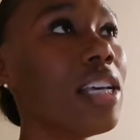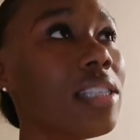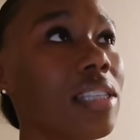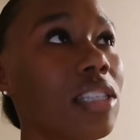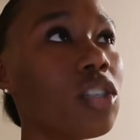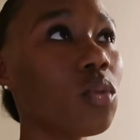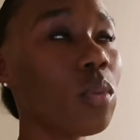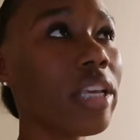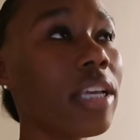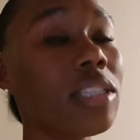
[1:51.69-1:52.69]
since
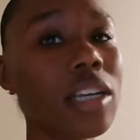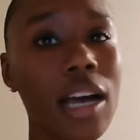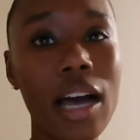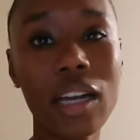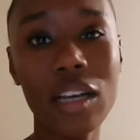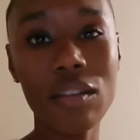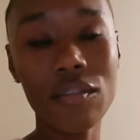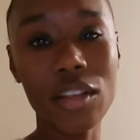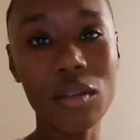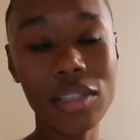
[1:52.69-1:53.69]
we get to kind
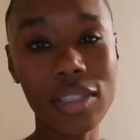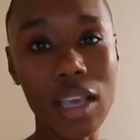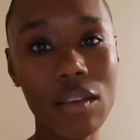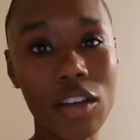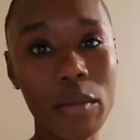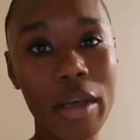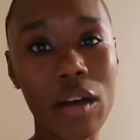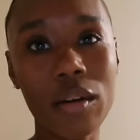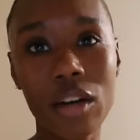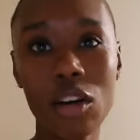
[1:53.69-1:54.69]
of save up
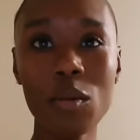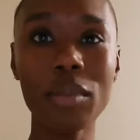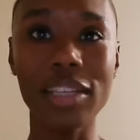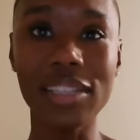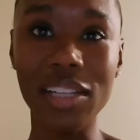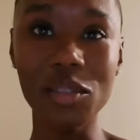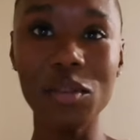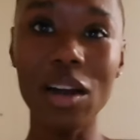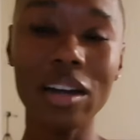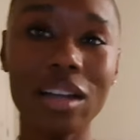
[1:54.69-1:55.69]
our, that's not too
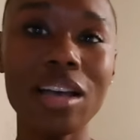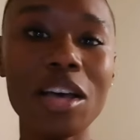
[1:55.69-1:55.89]
dark,